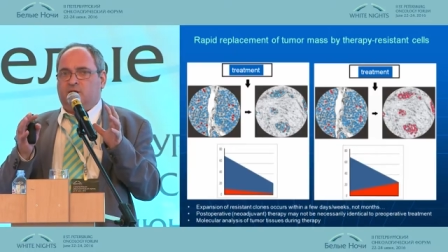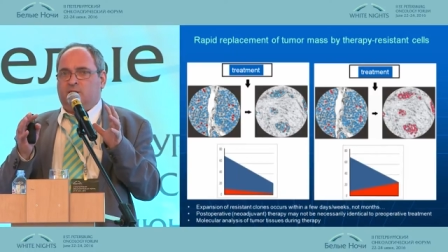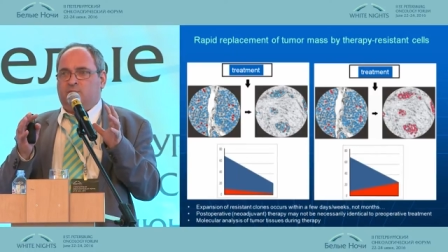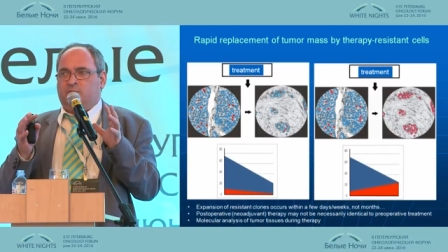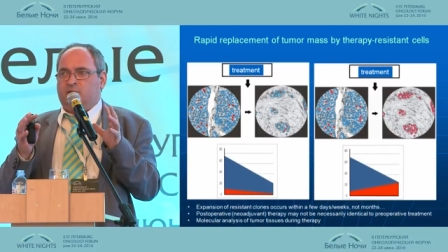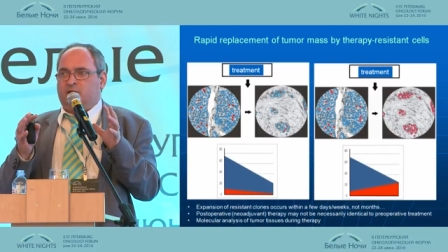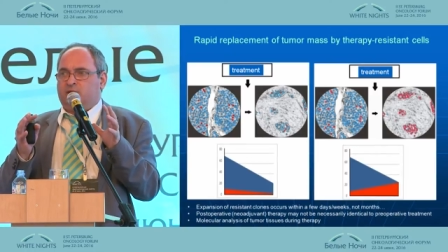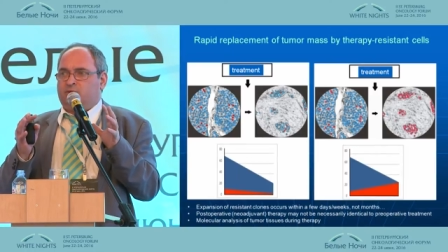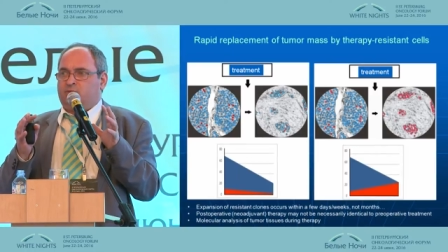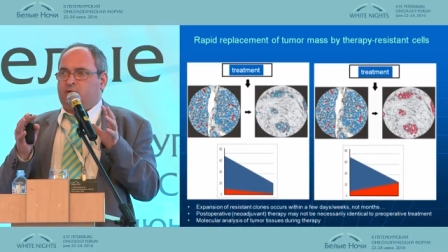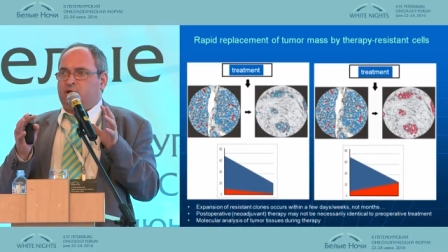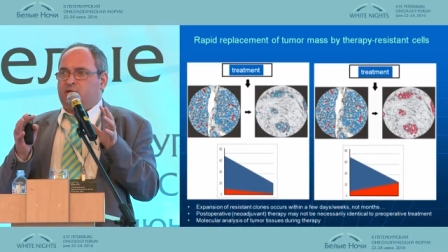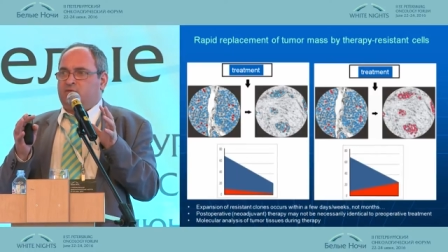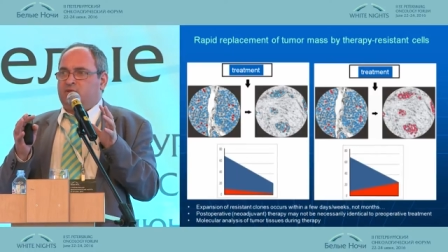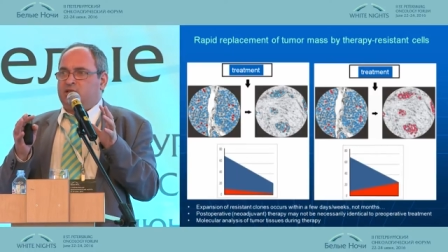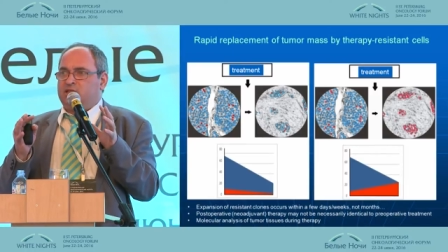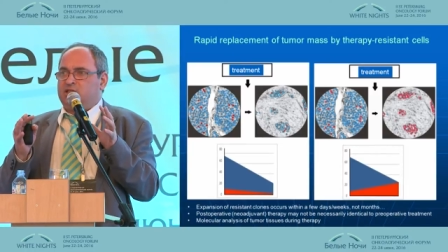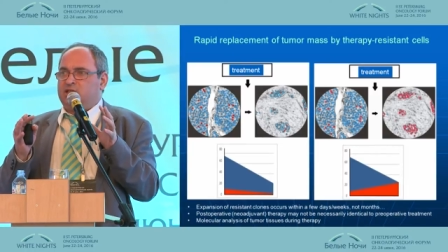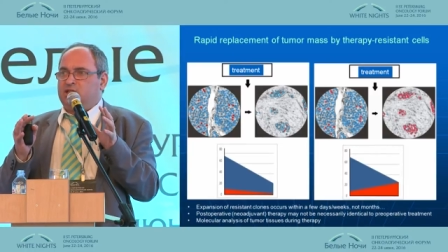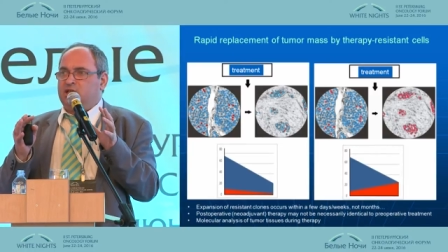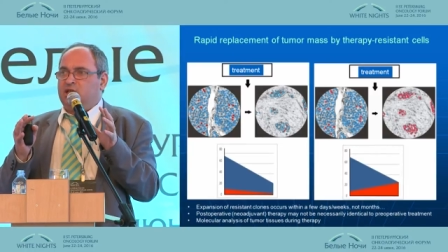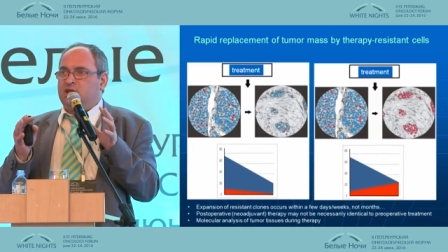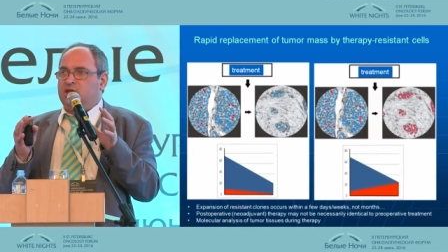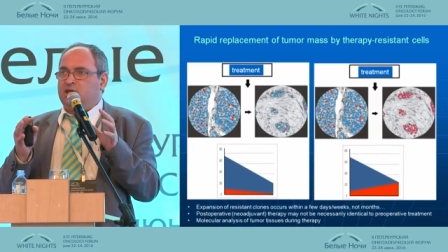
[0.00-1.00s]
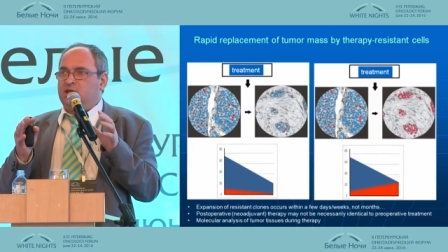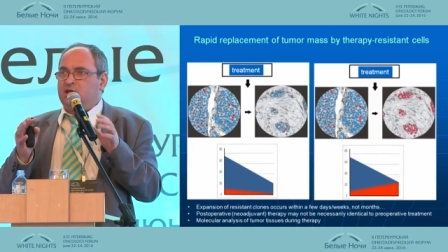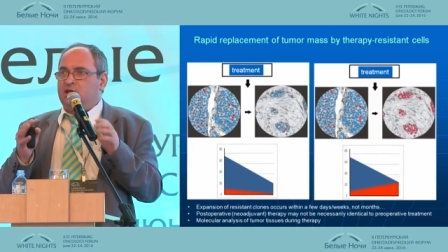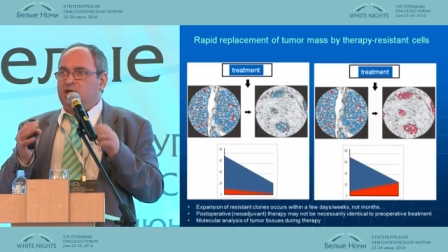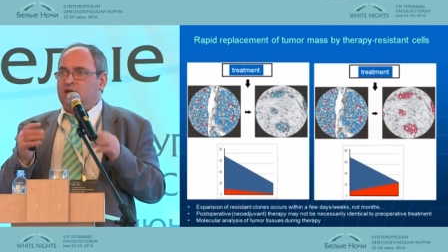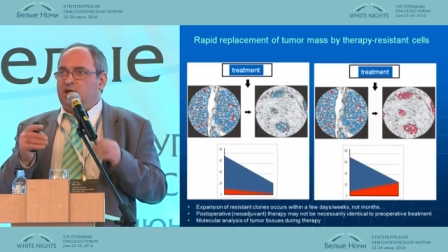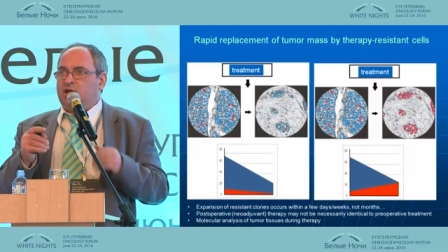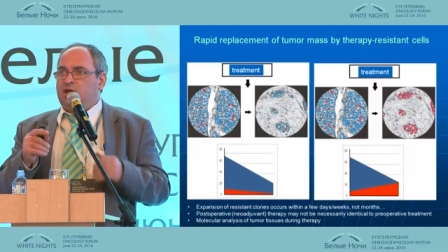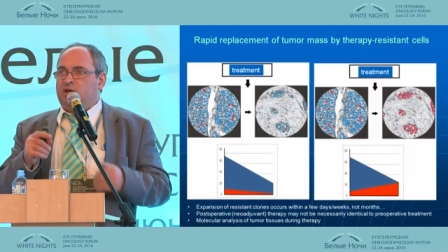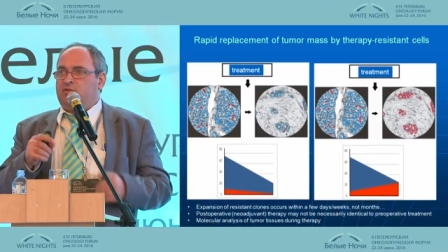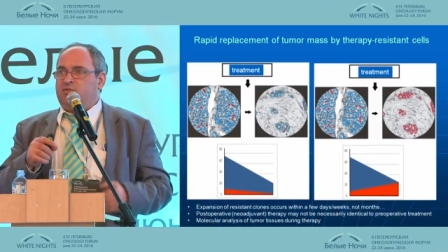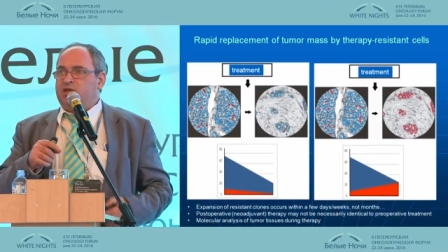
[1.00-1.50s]
But what we see,
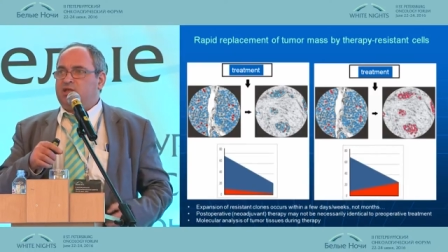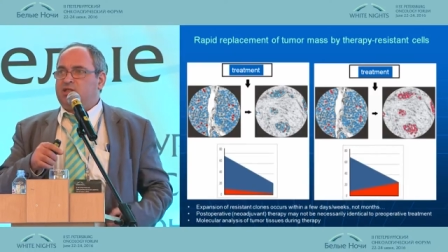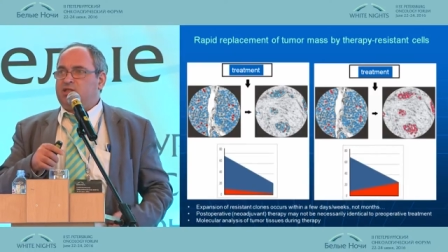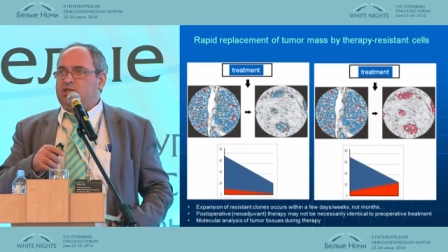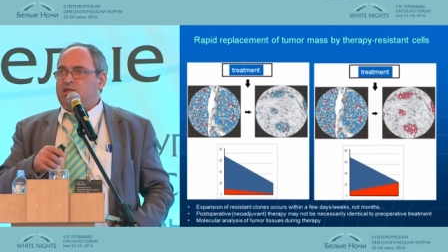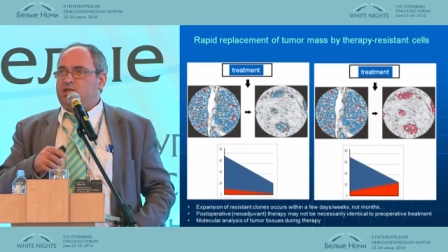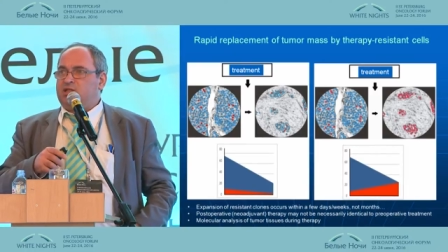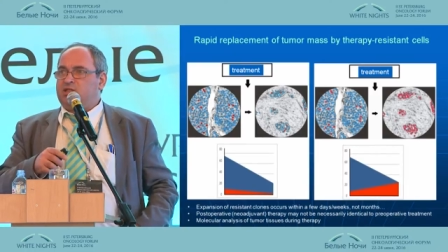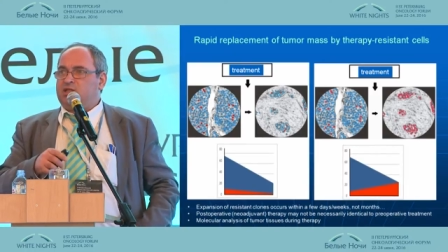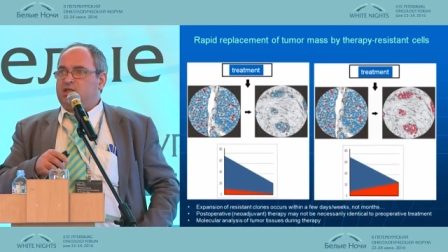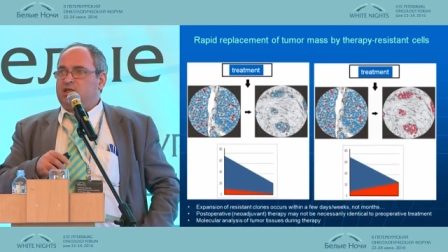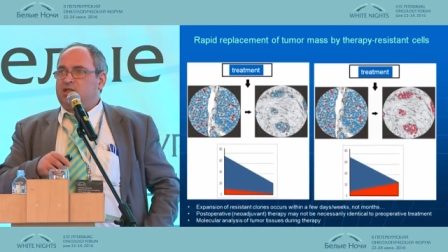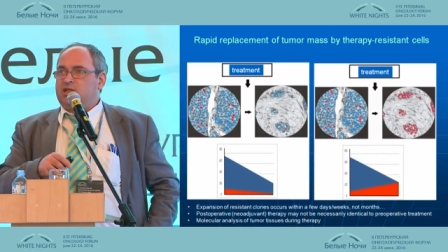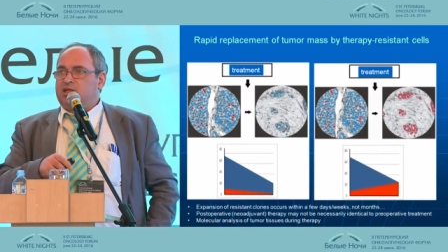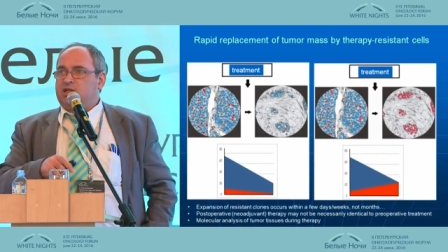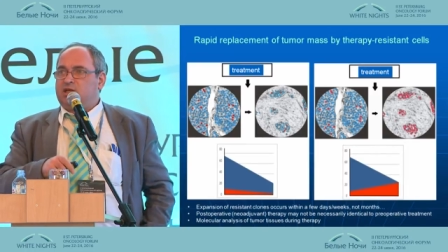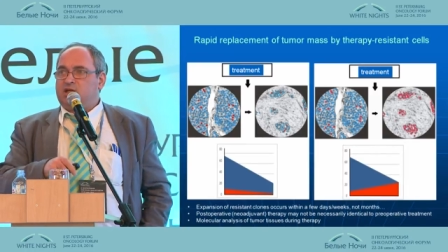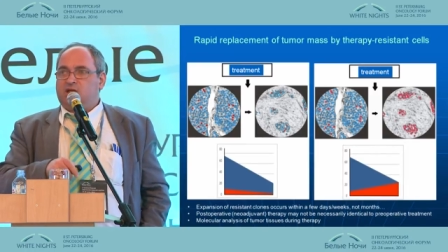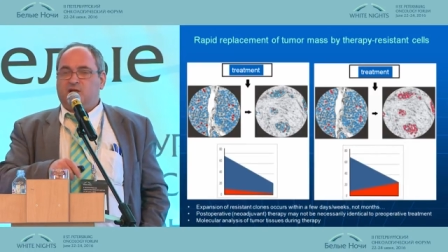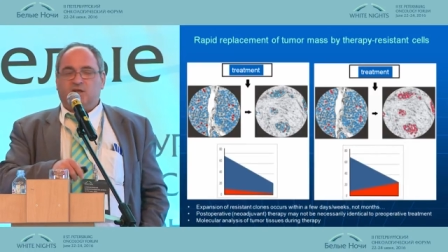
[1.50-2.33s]
we see that